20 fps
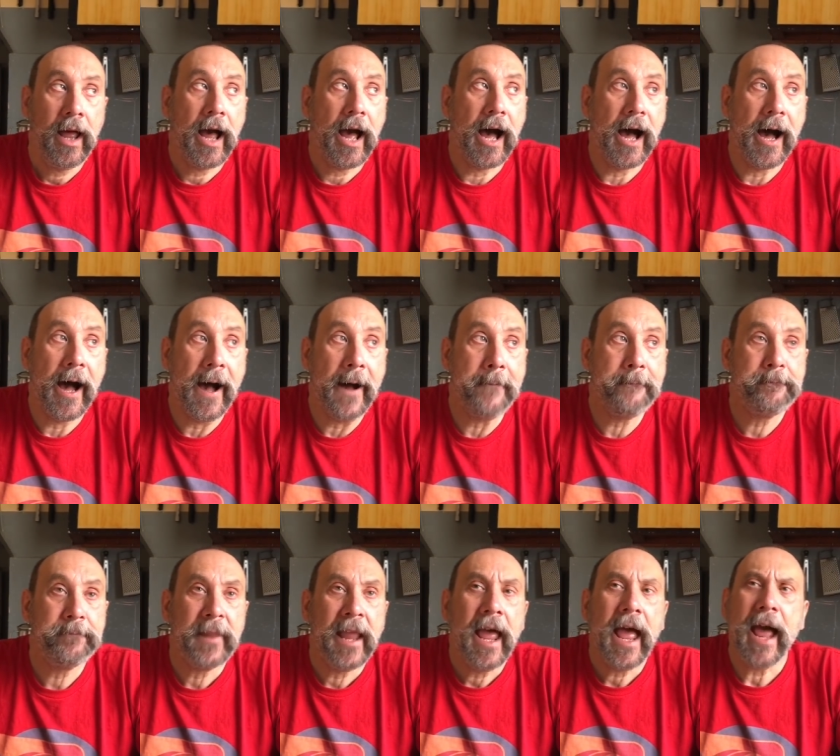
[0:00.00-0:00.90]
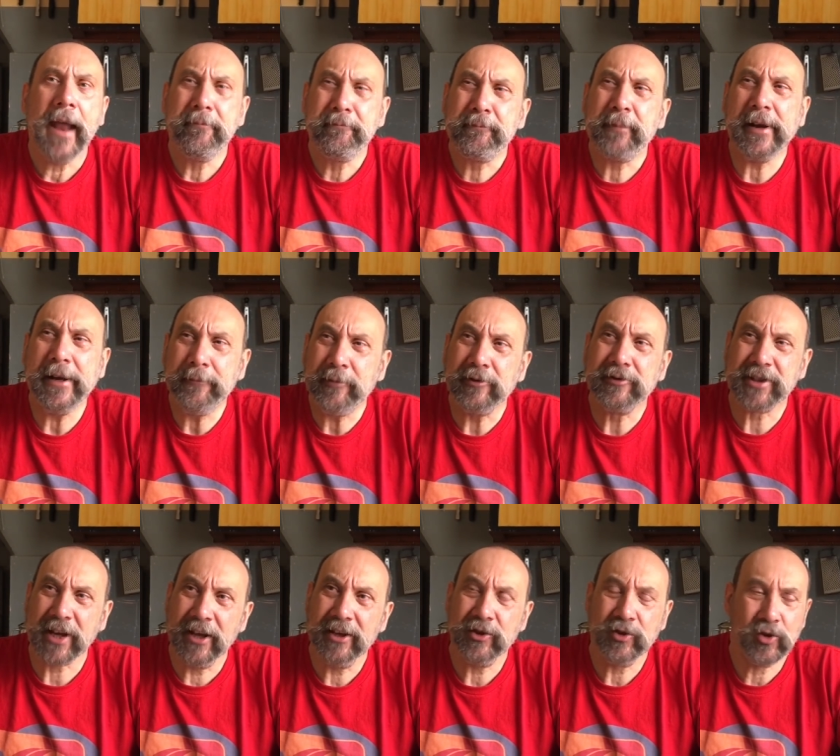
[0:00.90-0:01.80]
And people
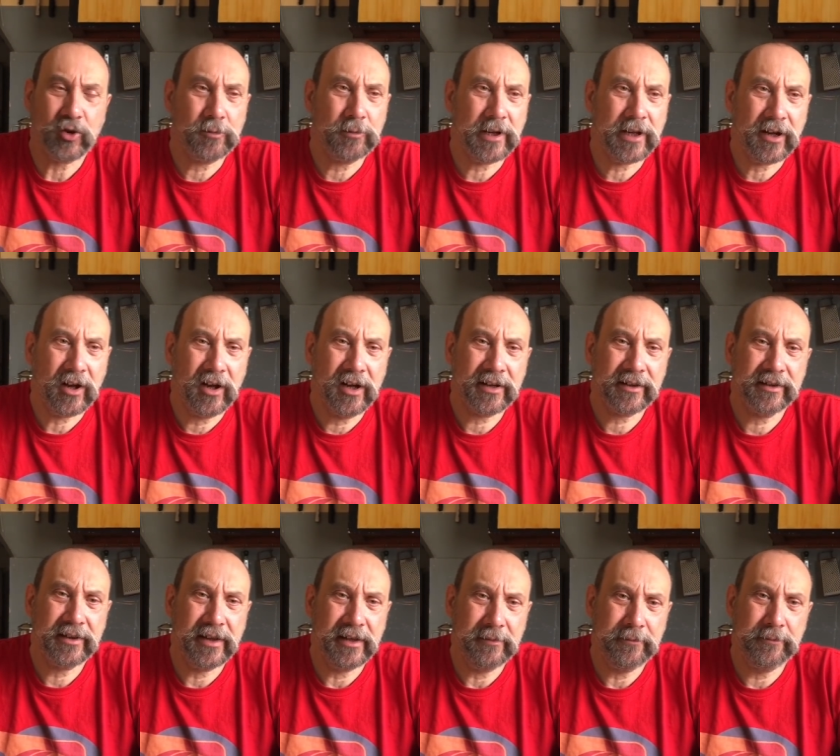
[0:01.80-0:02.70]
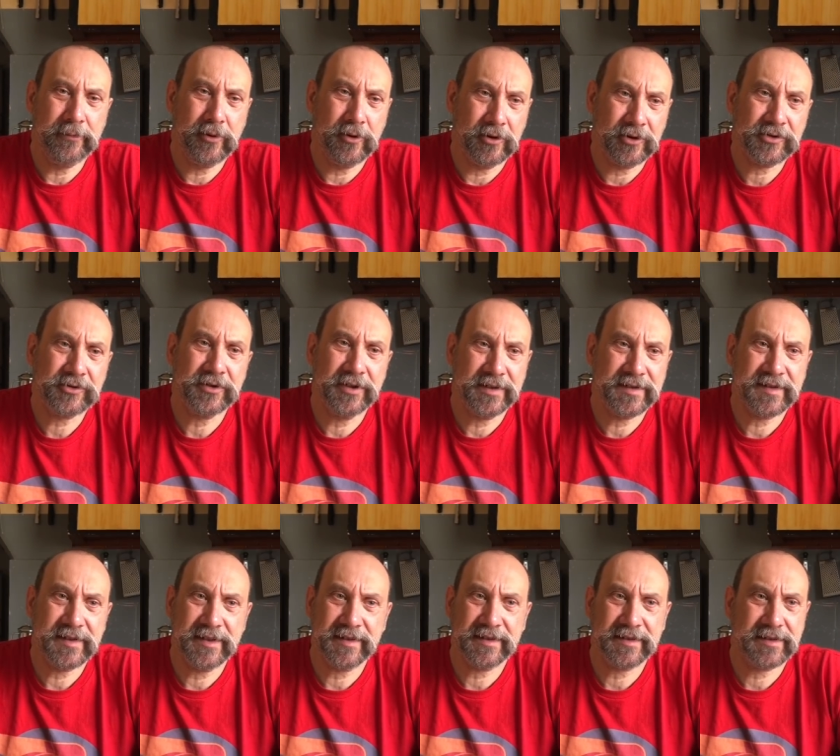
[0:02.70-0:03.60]
don't normally like their
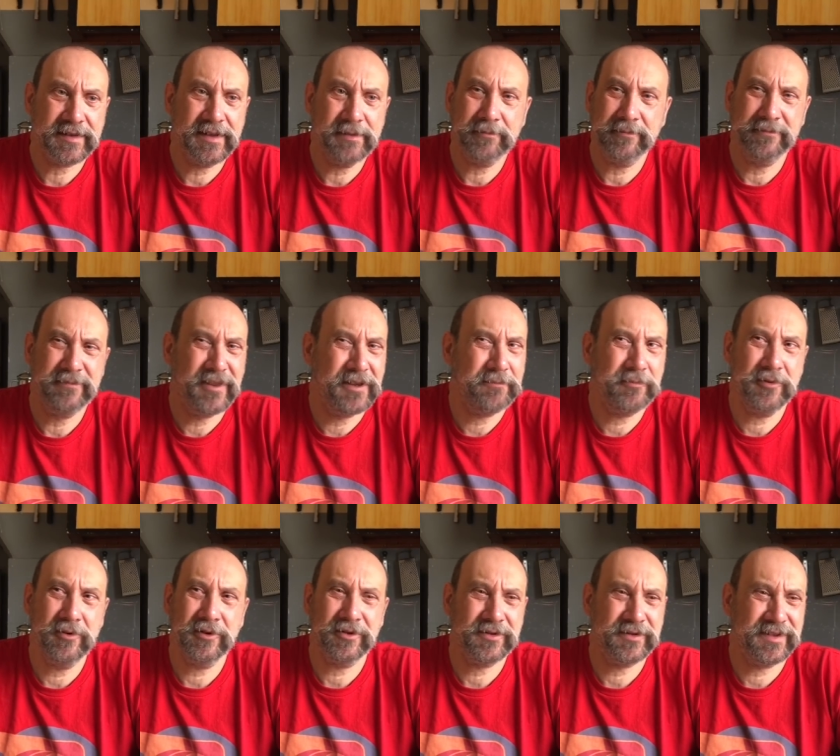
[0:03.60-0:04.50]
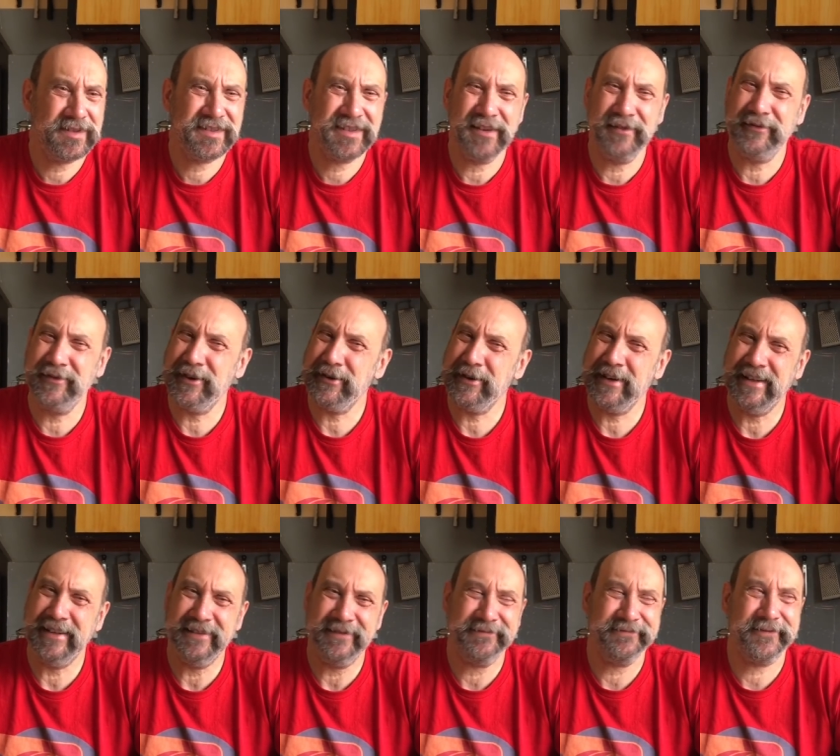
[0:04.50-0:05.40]
portraits. Their portraits, they're
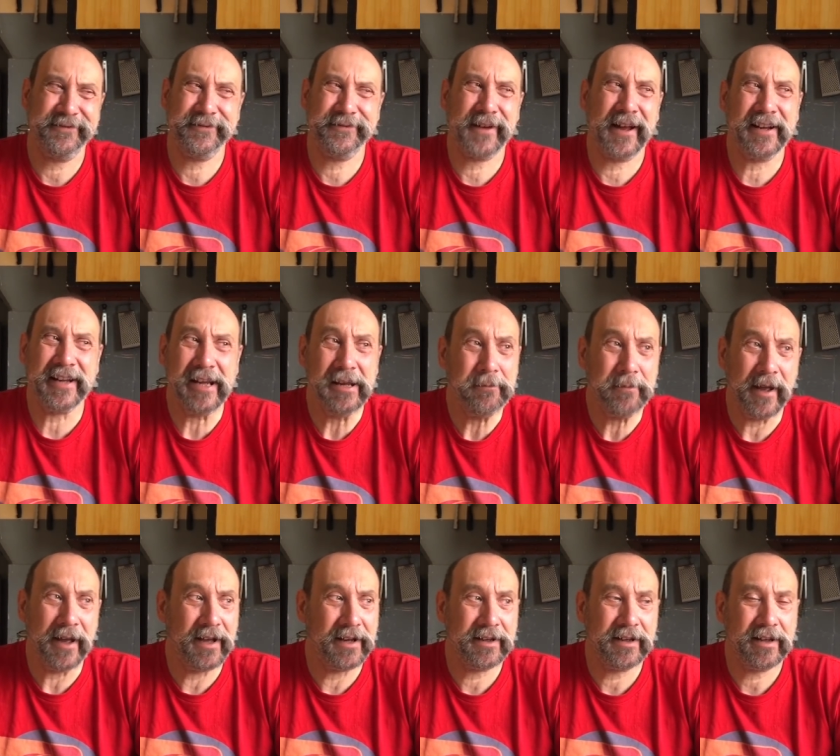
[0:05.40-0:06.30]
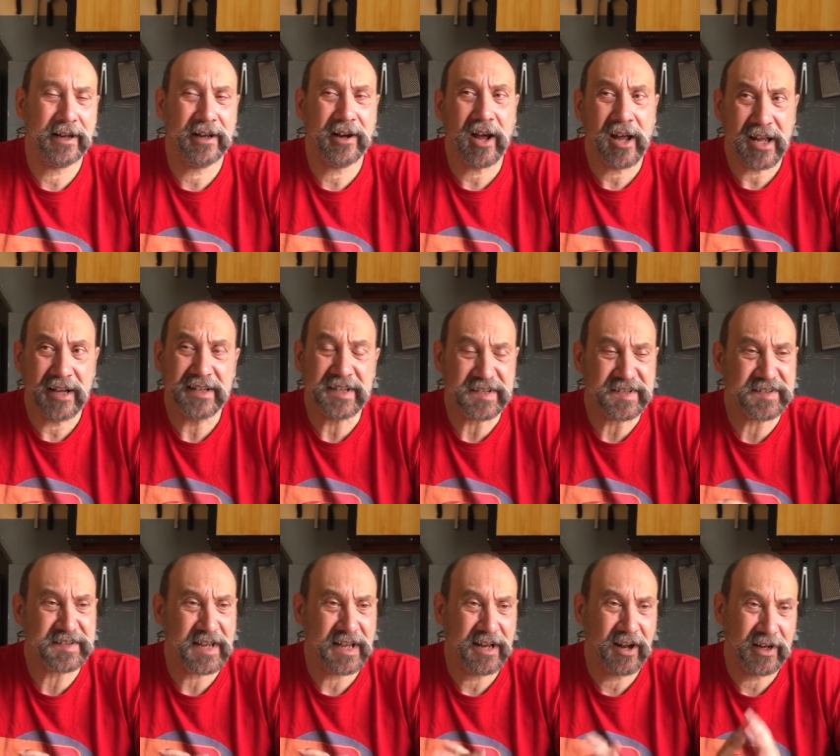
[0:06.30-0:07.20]
very funny about it. And I
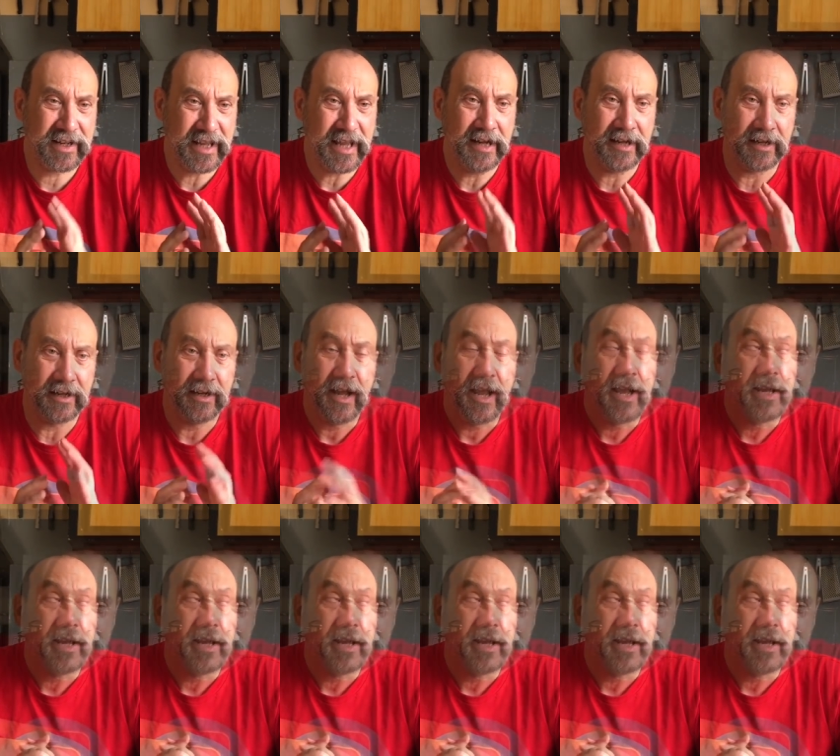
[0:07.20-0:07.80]
understand, I get it.